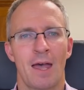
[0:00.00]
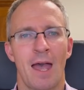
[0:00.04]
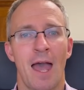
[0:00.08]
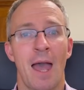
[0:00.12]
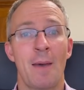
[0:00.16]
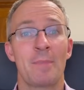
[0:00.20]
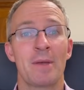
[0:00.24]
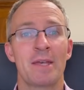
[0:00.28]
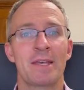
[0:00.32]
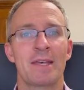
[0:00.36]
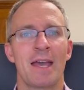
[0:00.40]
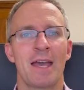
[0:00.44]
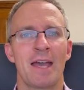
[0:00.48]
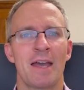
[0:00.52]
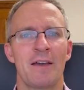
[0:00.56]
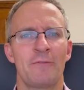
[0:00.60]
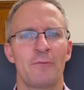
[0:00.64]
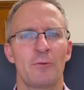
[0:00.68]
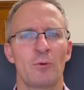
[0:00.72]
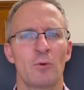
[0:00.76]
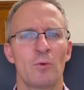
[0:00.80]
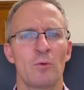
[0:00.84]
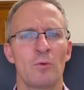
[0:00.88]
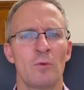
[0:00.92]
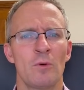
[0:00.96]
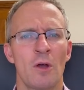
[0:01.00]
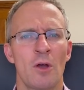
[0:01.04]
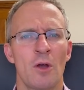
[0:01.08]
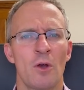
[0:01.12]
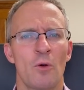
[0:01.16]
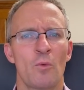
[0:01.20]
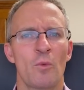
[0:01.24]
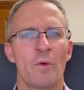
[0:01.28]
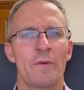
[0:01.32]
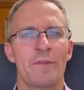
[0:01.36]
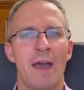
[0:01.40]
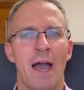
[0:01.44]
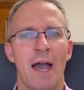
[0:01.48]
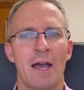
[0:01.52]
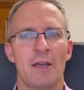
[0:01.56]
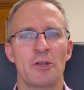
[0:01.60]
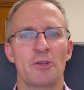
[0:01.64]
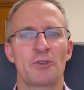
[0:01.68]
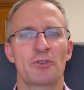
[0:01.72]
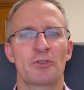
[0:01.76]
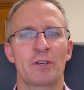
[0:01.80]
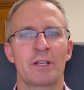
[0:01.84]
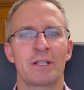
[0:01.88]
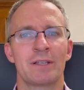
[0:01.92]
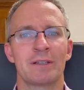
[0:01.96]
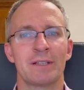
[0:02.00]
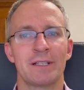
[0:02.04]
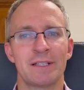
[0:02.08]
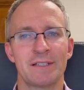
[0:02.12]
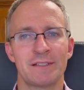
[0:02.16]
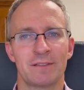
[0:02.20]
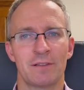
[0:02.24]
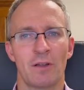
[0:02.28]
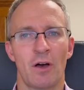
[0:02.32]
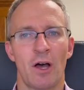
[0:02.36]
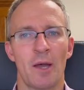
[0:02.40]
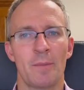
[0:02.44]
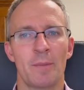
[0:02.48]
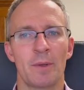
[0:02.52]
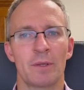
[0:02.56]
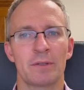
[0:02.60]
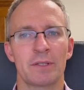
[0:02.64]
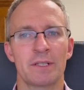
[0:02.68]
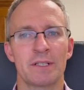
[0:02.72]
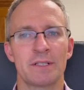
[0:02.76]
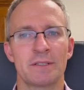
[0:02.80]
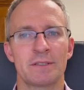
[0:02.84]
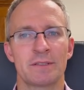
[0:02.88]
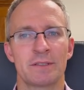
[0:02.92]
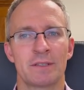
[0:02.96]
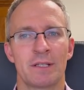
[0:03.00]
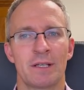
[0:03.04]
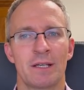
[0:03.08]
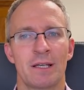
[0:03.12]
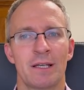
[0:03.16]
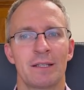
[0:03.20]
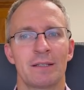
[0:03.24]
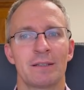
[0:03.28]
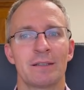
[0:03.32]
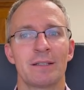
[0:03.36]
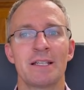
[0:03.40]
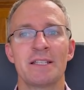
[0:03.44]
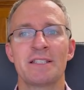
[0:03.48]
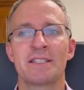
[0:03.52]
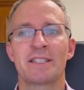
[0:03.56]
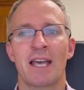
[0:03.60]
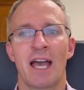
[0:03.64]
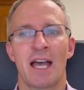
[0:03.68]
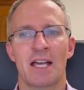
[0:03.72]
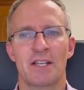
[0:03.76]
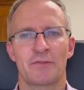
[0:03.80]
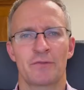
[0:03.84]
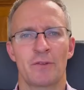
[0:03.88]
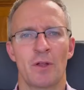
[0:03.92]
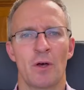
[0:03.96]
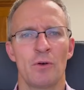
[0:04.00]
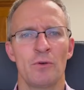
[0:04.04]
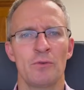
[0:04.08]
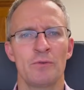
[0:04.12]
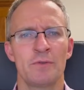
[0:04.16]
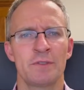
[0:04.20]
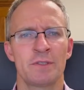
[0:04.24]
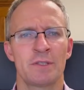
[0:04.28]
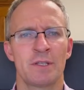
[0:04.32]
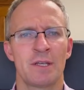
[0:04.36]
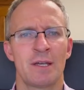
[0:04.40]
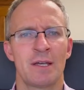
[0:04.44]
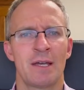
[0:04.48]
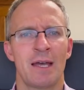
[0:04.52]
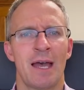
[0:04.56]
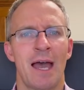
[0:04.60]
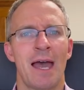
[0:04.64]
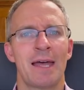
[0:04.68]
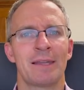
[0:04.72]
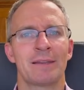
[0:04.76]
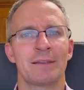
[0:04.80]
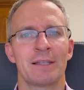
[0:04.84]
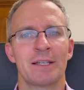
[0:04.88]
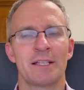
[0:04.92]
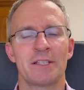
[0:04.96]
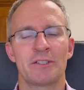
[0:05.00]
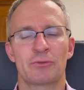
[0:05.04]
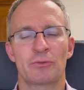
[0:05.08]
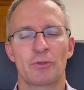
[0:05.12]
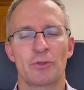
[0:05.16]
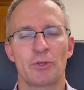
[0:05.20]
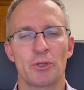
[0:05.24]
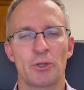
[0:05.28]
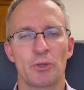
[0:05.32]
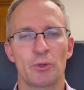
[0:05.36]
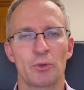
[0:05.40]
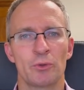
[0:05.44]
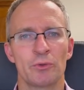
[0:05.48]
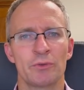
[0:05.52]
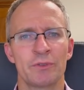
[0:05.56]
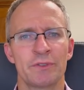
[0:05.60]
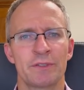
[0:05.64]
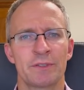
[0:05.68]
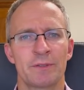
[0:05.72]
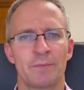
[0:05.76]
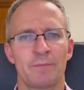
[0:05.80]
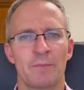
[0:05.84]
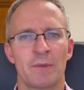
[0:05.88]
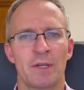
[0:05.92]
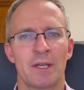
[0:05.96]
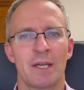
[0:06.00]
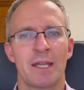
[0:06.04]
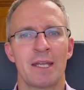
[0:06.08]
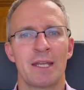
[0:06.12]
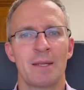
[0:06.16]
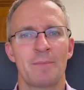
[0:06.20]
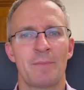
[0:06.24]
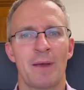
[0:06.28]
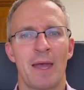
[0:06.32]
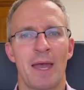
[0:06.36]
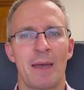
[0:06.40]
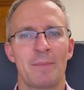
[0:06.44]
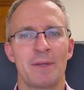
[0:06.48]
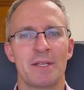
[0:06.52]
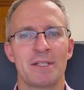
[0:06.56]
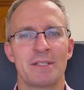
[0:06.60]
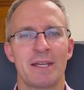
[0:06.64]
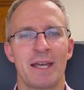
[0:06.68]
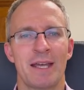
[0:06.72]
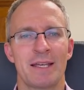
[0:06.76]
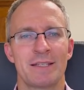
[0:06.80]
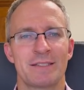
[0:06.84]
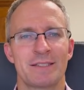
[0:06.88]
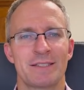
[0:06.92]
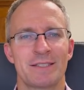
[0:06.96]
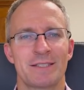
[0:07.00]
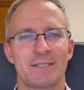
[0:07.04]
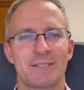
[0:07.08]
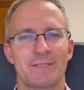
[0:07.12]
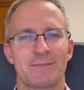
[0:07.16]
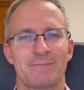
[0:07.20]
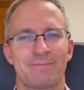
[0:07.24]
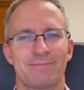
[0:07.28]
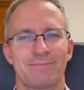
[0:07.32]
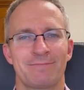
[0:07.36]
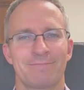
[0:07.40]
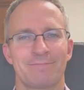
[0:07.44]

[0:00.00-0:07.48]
And be careful with how you treat lease liabilities, lease cash flows, and lease renewals in impairment tests.